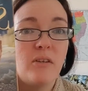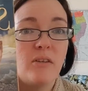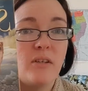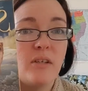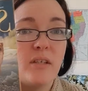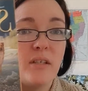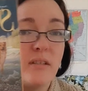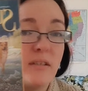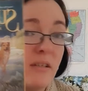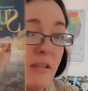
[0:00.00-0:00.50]

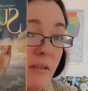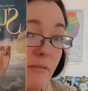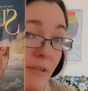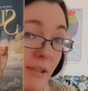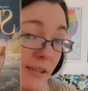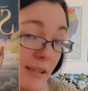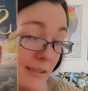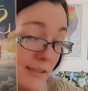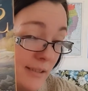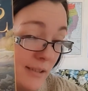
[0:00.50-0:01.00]
that if he
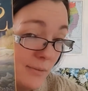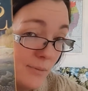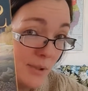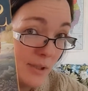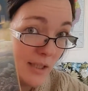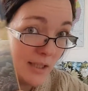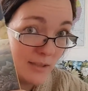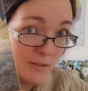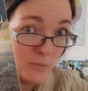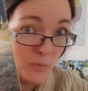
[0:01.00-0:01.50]
likes this one
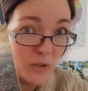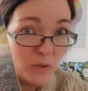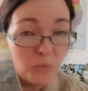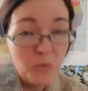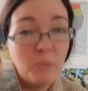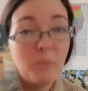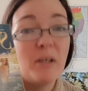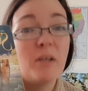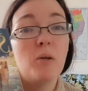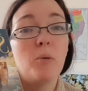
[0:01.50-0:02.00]
as well, we
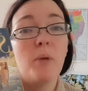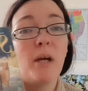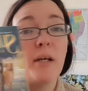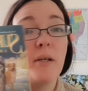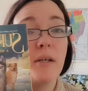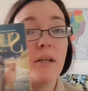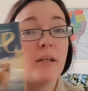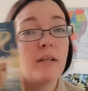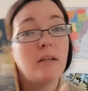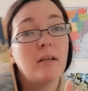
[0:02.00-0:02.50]
might go back
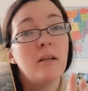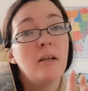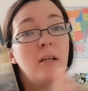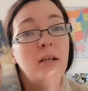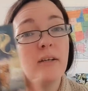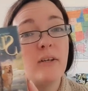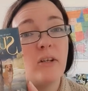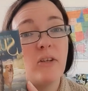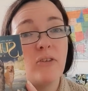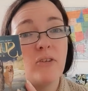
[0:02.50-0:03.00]
and
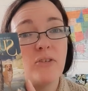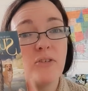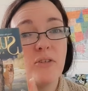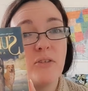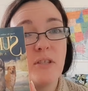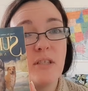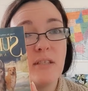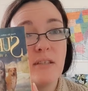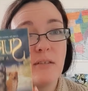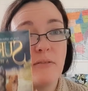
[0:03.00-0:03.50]
get the
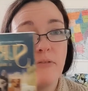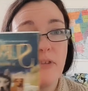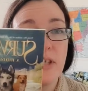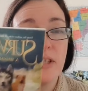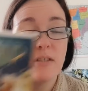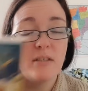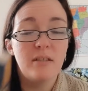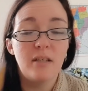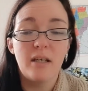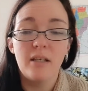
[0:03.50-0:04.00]
series of
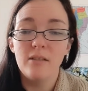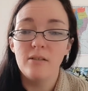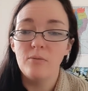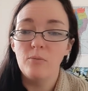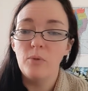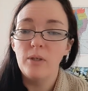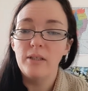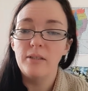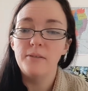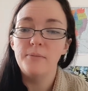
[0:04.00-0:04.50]
this as
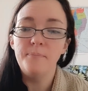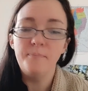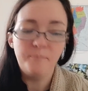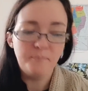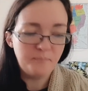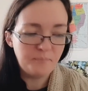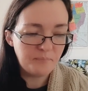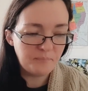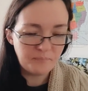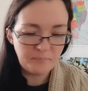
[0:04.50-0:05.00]
well.
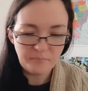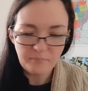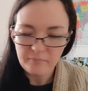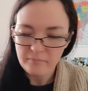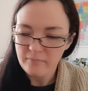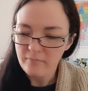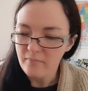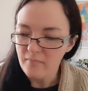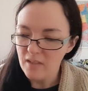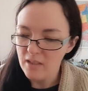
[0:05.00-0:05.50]

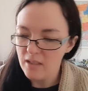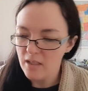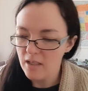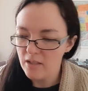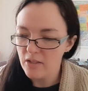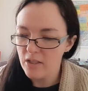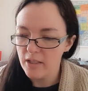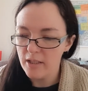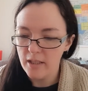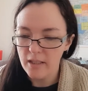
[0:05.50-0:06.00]
And
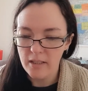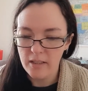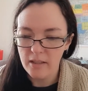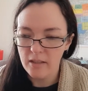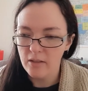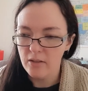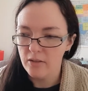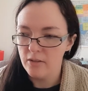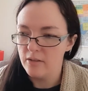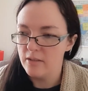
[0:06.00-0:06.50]

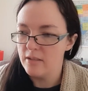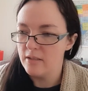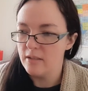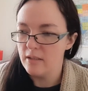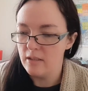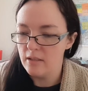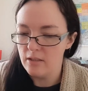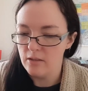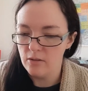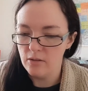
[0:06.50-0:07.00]
then, let's see
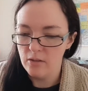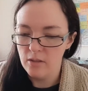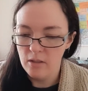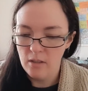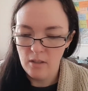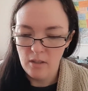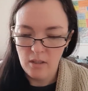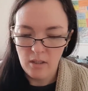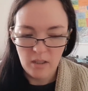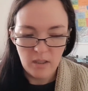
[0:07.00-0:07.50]
here.
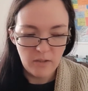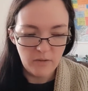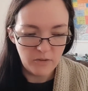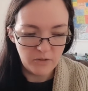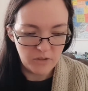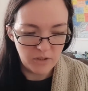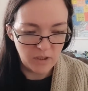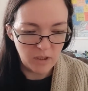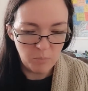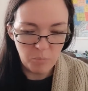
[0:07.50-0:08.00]
There's
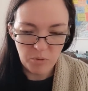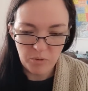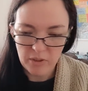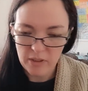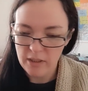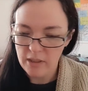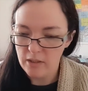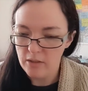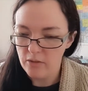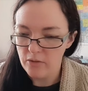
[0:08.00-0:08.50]
a couple in
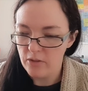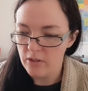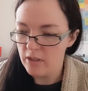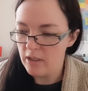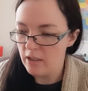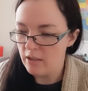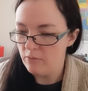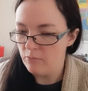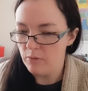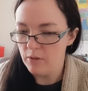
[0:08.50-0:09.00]
here that
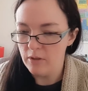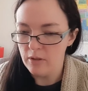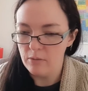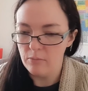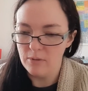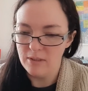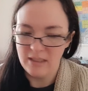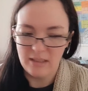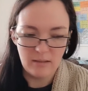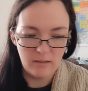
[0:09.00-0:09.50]
I really
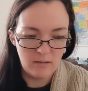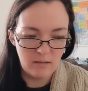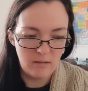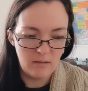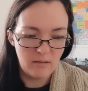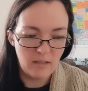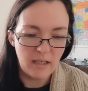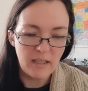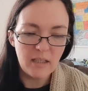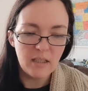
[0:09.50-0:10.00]
was
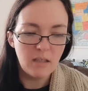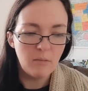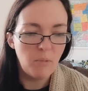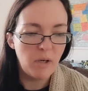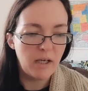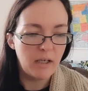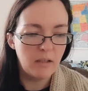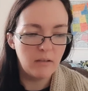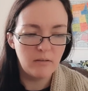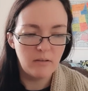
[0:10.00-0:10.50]
excited
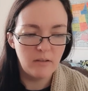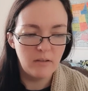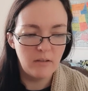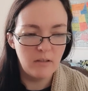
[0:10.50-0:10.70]
about.